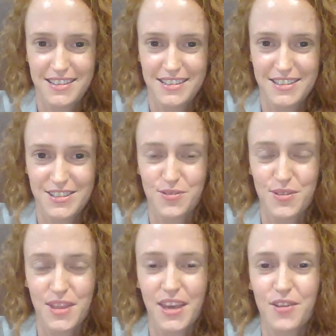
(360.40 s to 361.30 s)
So
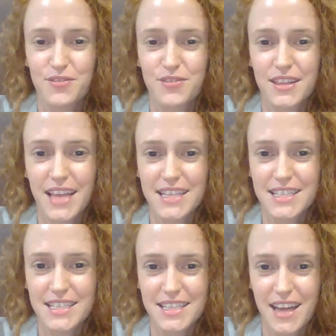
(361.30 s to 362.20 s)
think of the
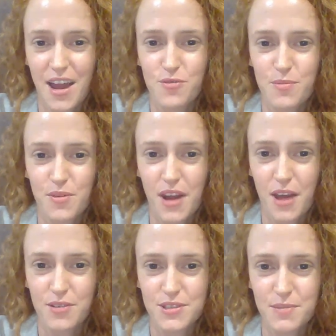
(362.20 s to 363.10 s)
letters and how we
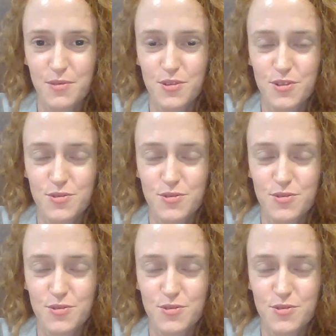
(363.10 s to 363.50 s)
pronounce them and which